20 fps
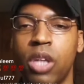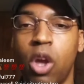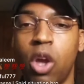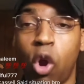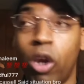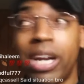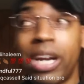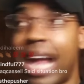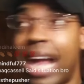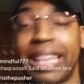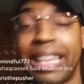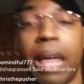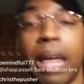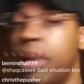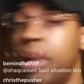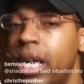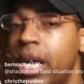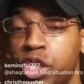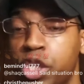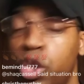or not that
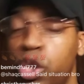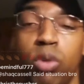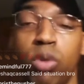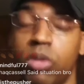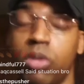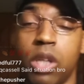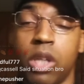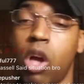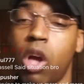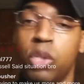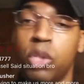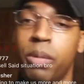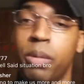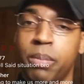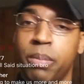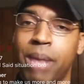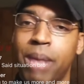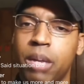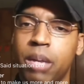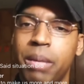much, you don't talk too much
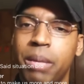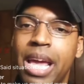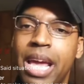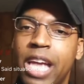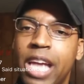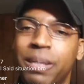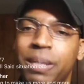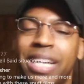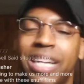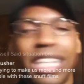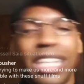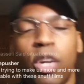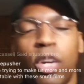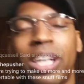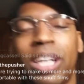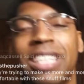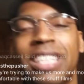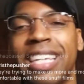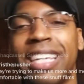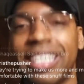about them, is because they don't
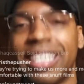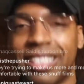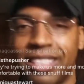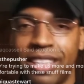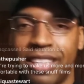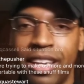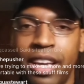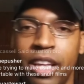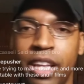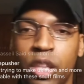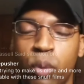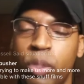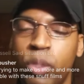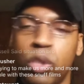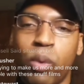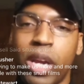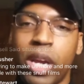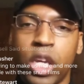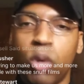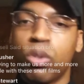exist. The reason
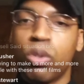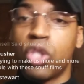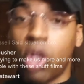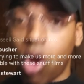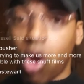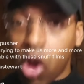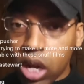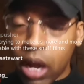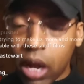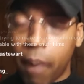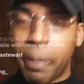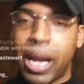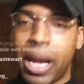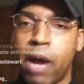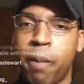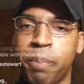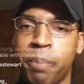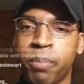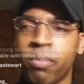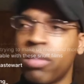why you don't talk
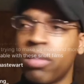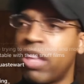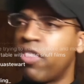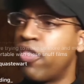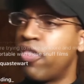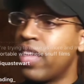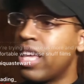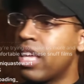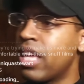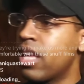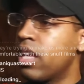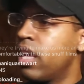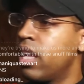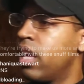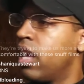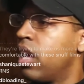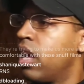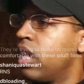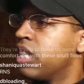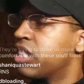about the
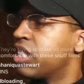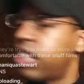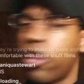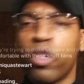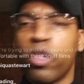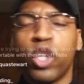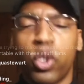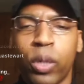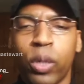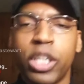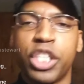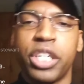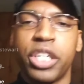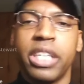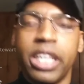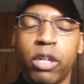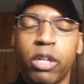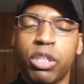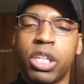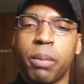Southern Christian
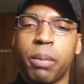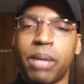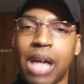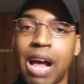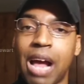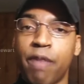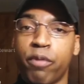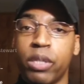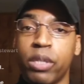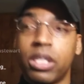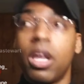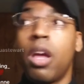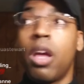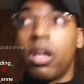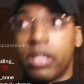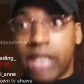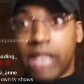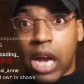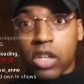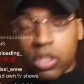Leadership Conference,
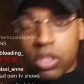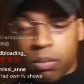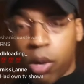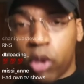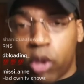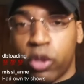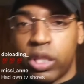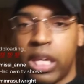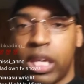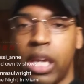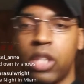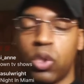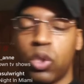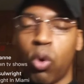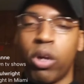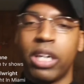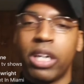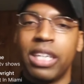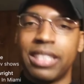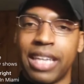Dr. Martin Luther King's
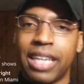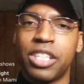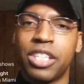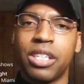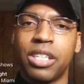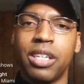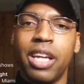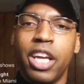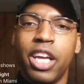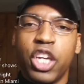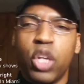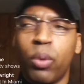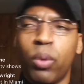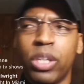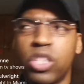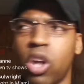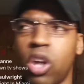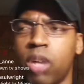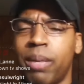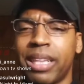organization, you don't really
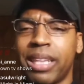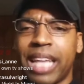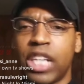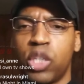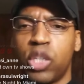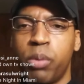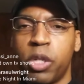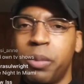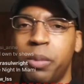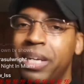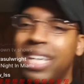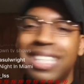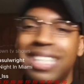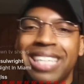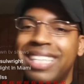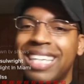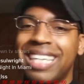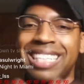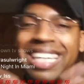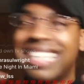talk about that too much because it
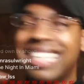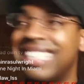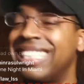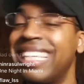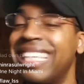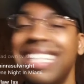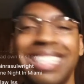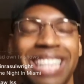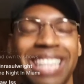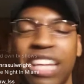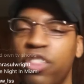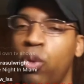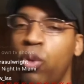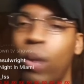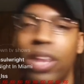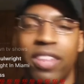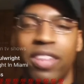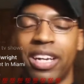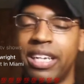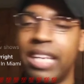doesn't exist in the way
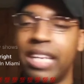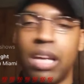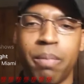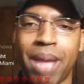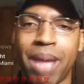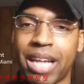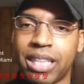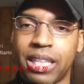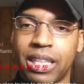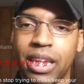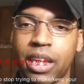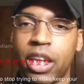that it did back then.